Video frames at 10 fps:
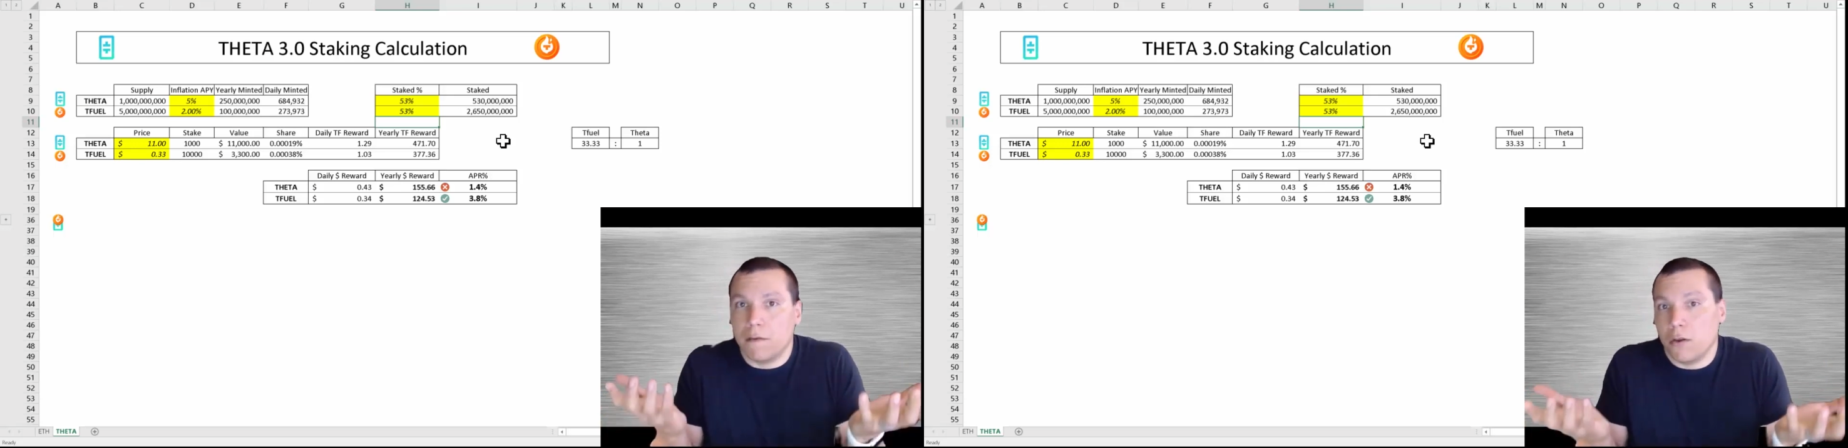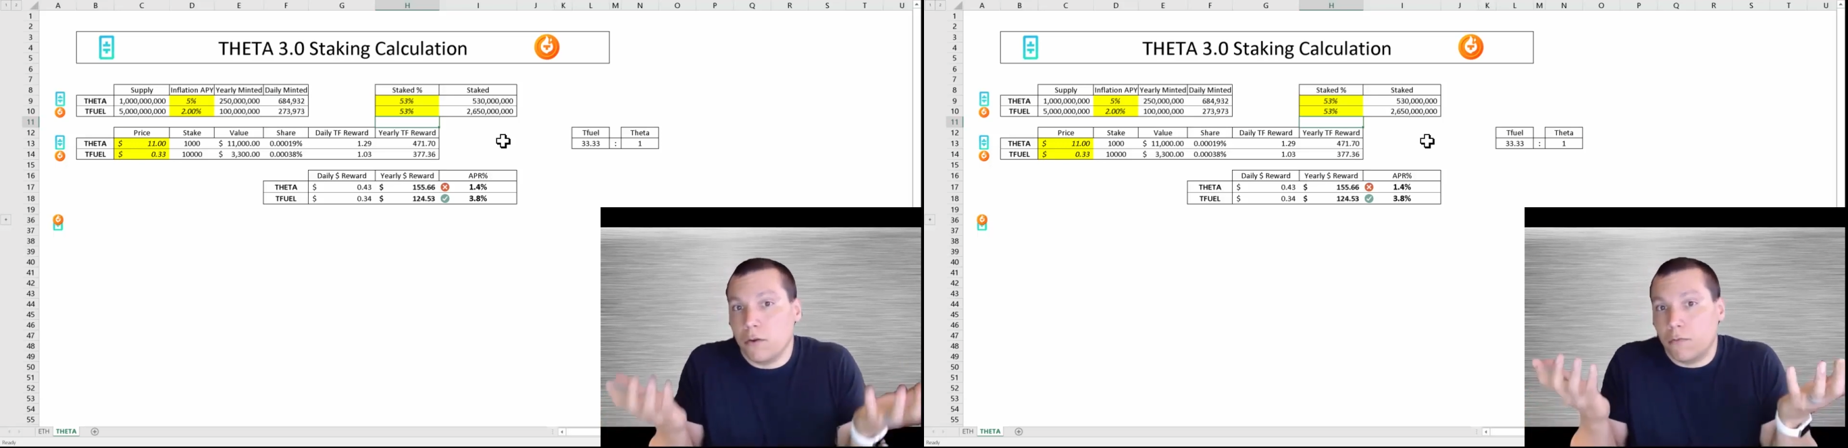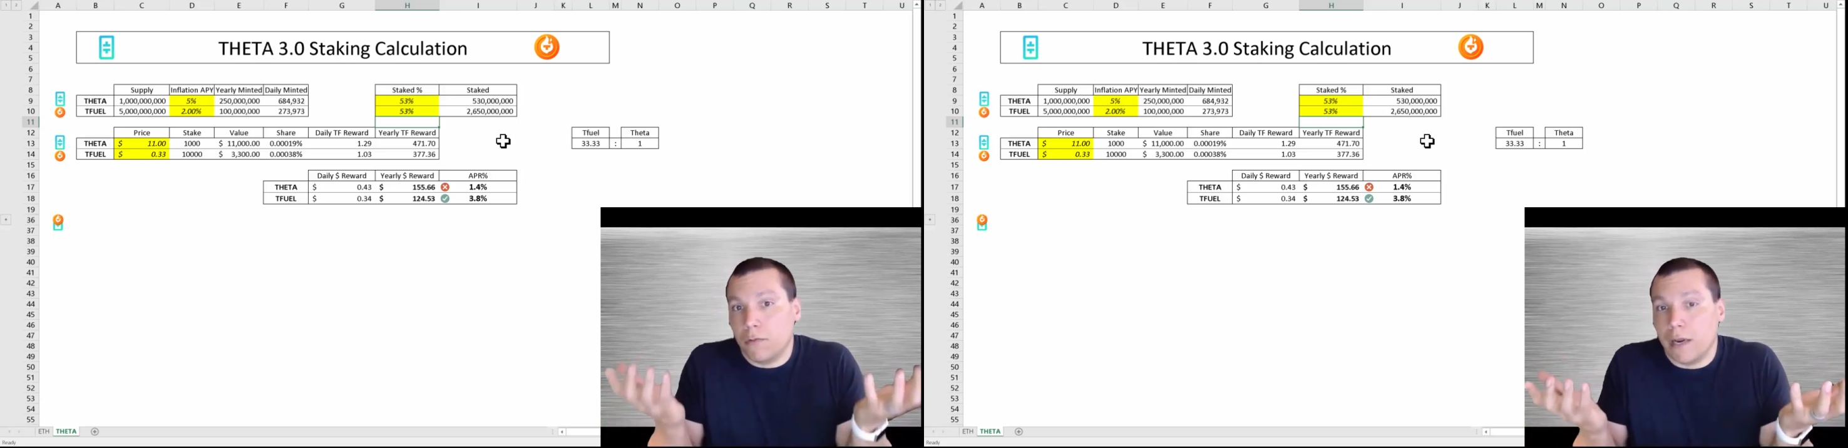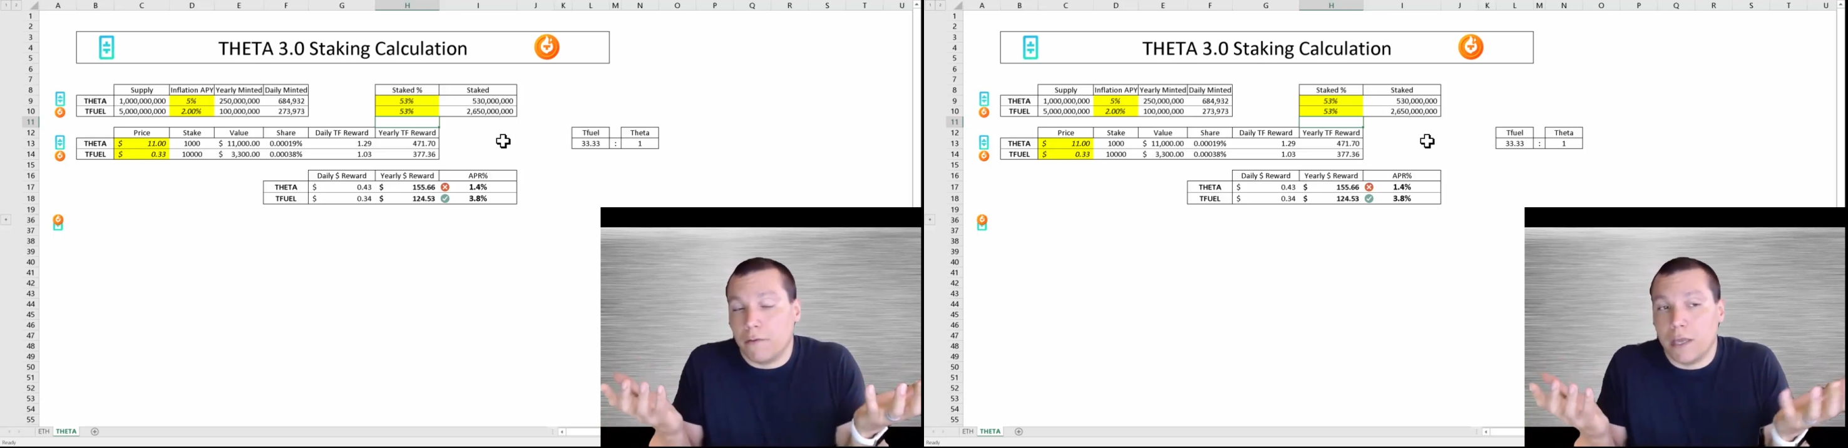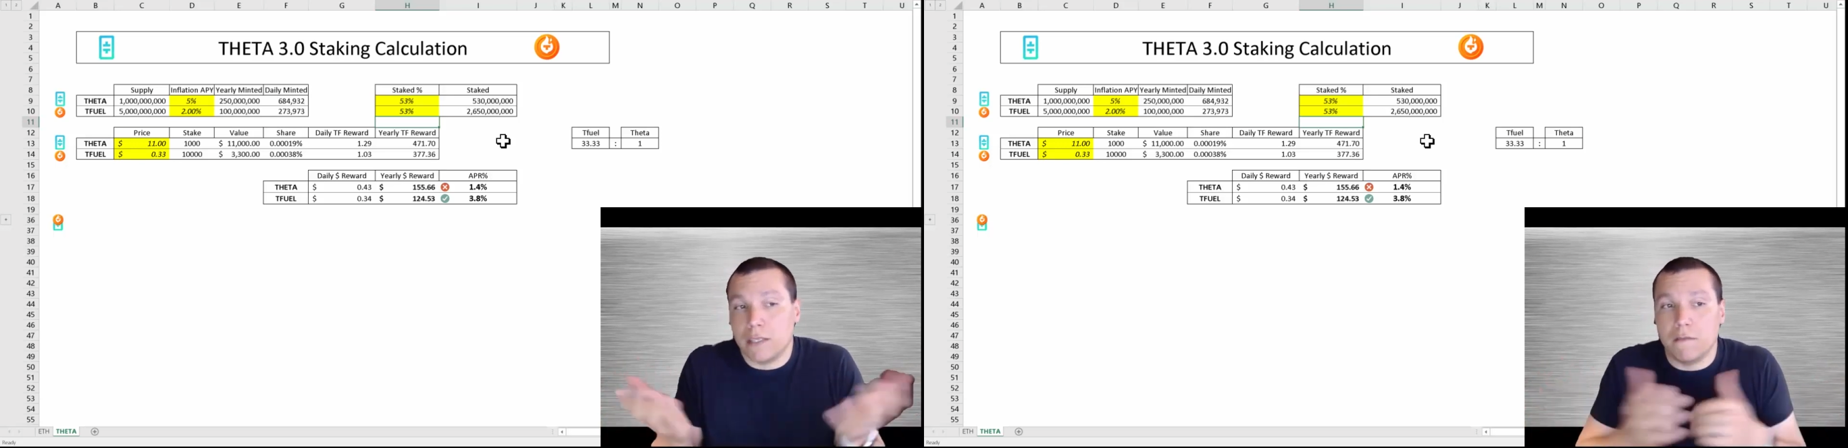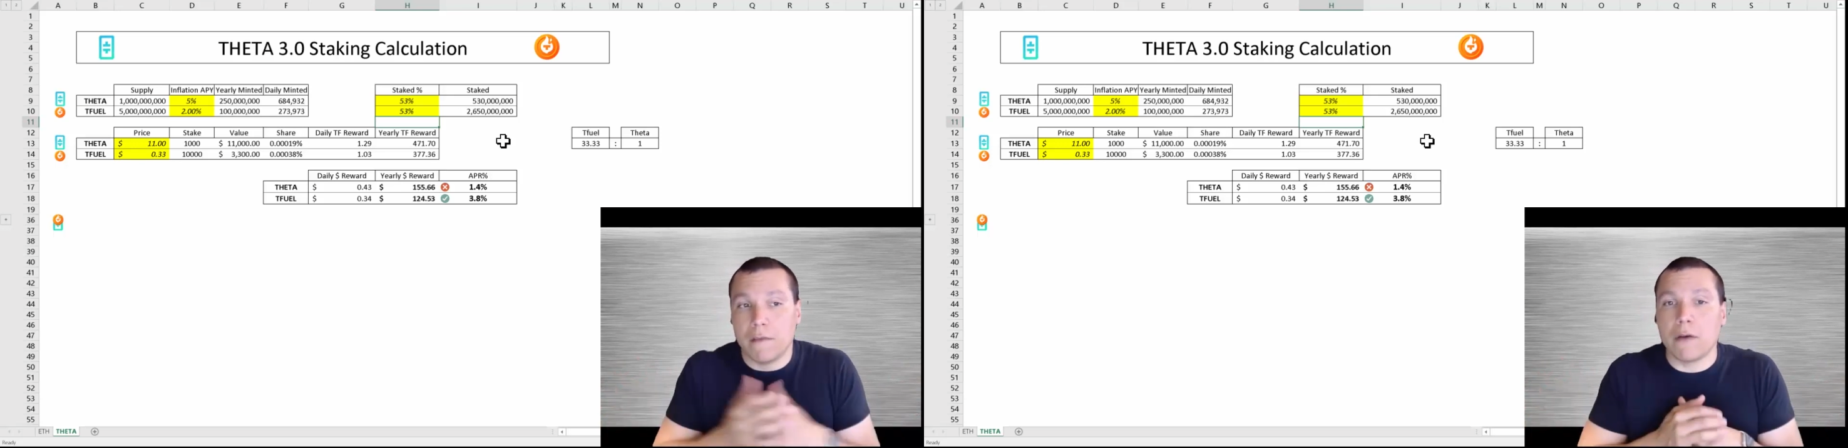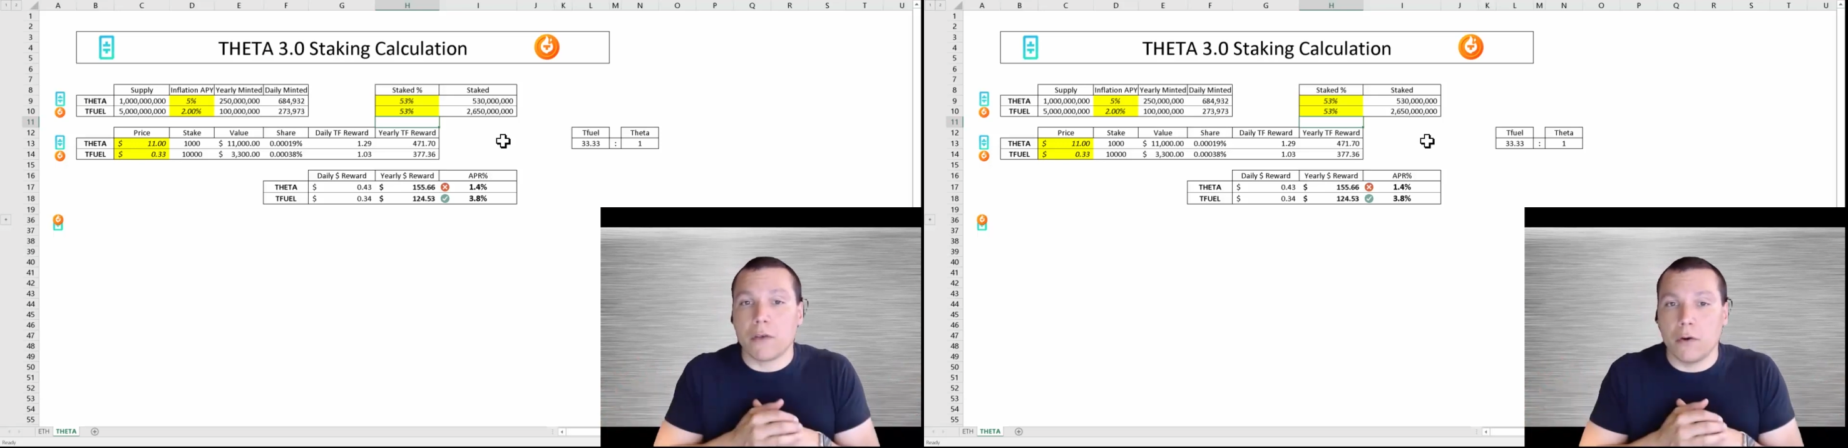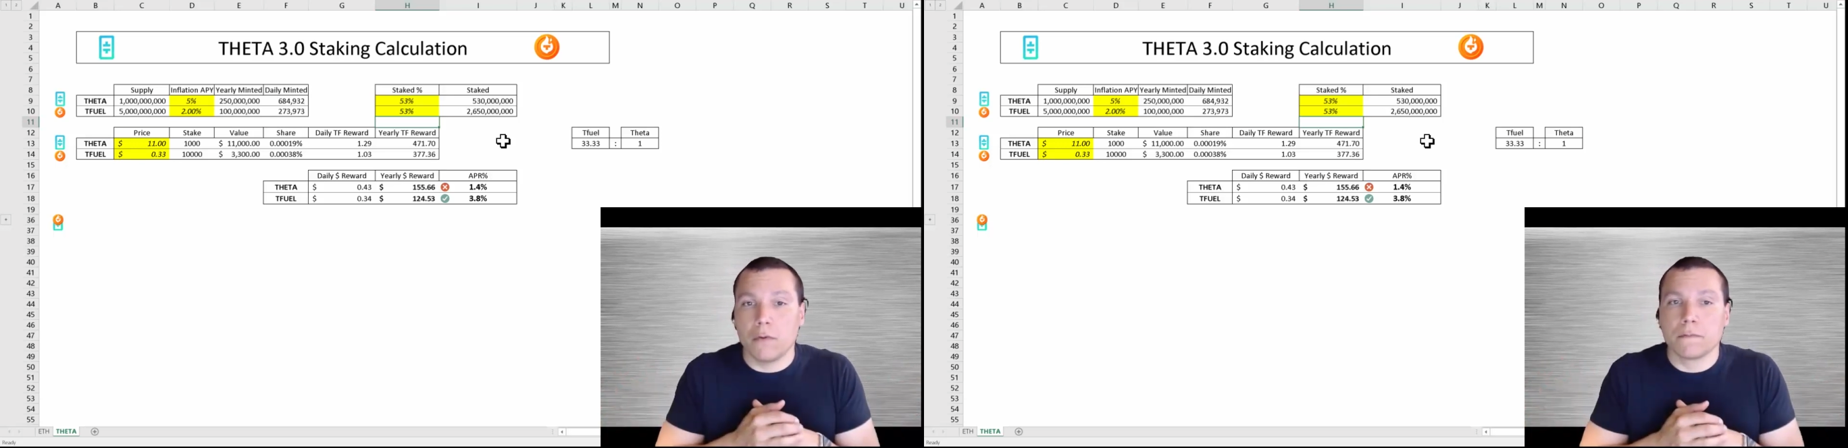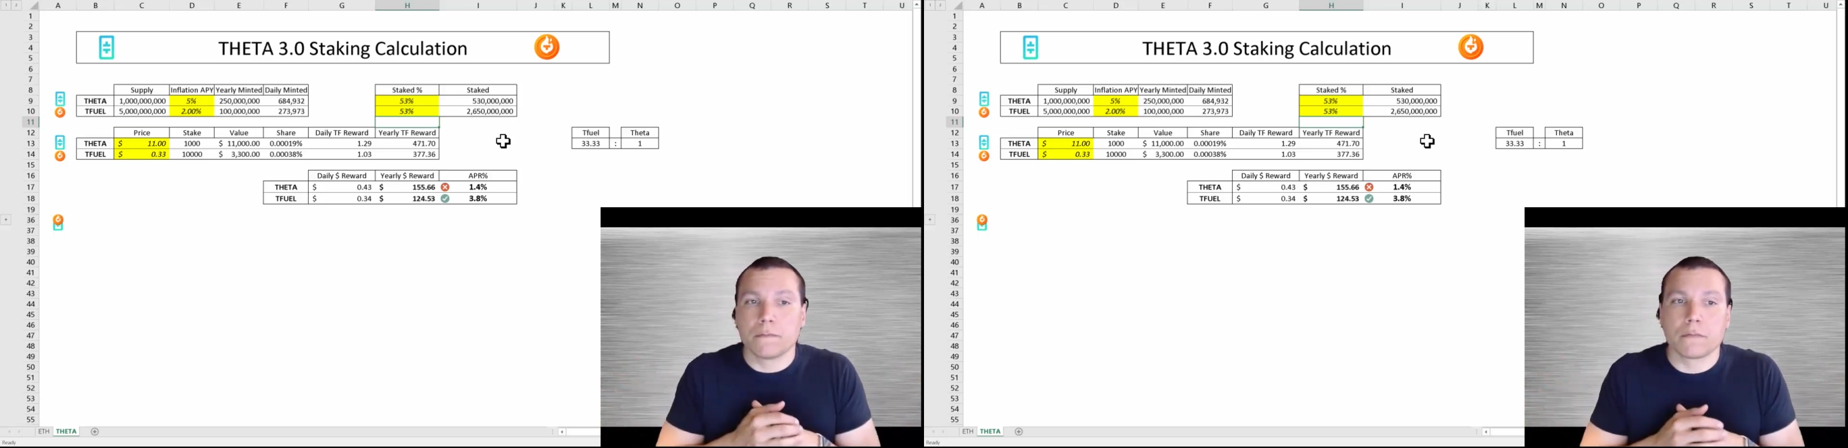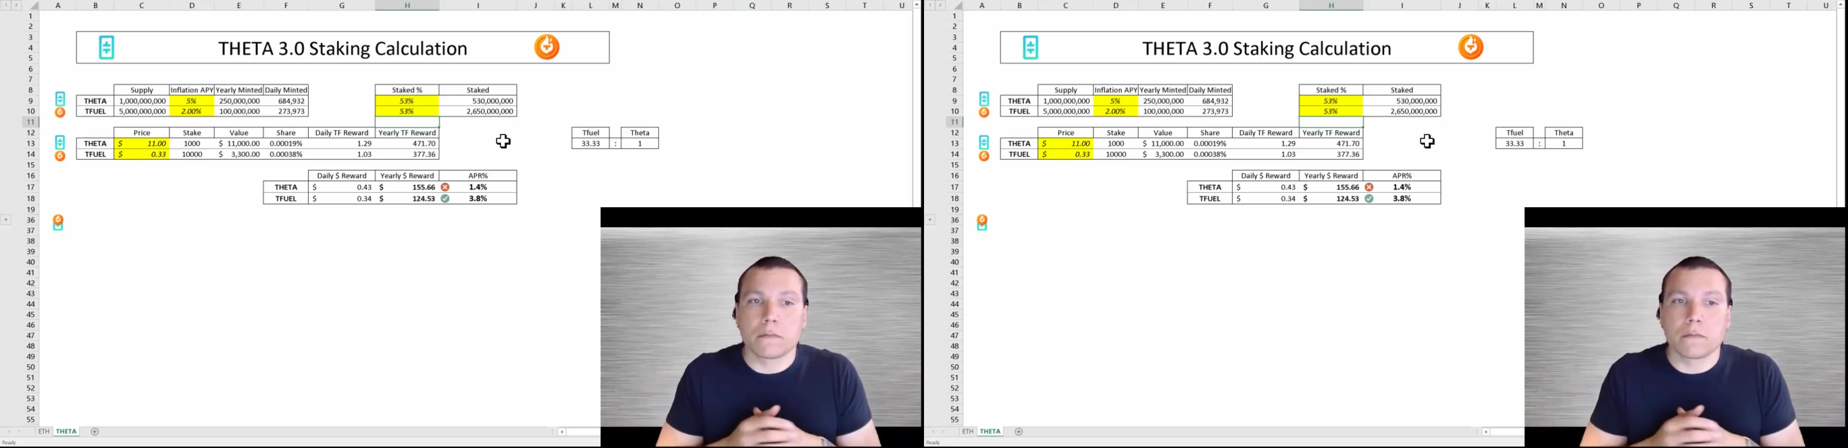or you let it raise in value.